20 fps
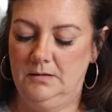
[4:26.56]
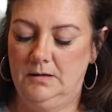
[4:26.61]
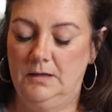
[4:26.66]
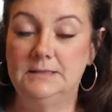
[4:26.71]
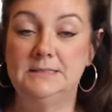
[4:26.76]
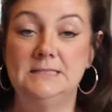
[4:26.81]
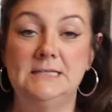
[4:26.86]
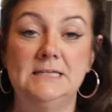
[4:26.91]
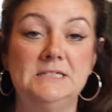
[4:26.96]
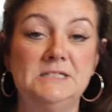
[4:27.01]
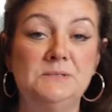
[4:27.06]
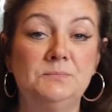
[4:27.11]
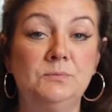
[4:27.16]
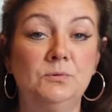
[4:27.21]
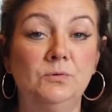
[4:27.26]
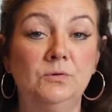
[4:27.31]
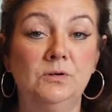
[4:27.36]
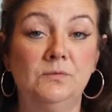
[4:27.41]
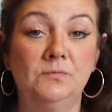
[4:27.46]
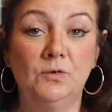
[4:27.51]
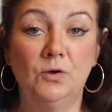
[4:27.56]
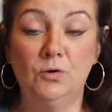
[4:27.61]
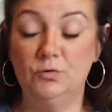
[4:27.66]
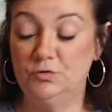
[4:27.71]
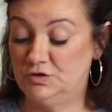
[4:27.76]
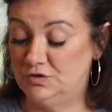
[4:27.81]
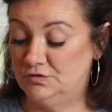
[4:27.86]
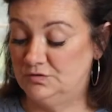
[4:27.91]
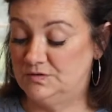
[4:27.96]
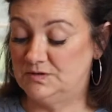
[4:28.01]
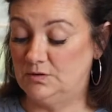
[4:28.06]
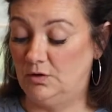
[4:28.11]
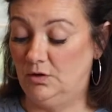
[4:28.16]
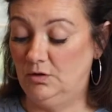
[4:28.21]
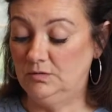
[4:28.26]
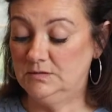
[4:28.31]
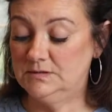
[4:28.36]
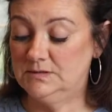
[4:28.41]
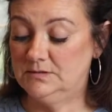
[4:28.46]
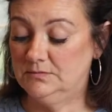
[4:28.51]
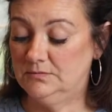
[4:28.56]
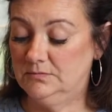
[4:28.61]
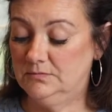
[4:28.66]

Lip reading: A teaspoon of kosher salt,